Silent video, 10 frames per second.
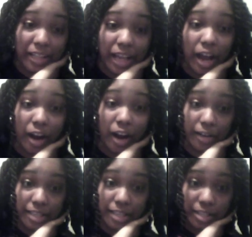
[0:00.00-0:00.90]
and
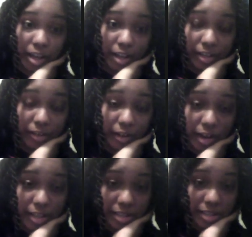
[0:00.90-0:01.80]
Arya's gone
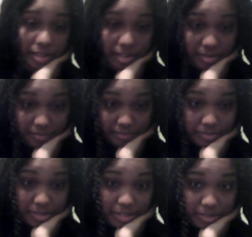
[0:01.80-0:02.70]
across the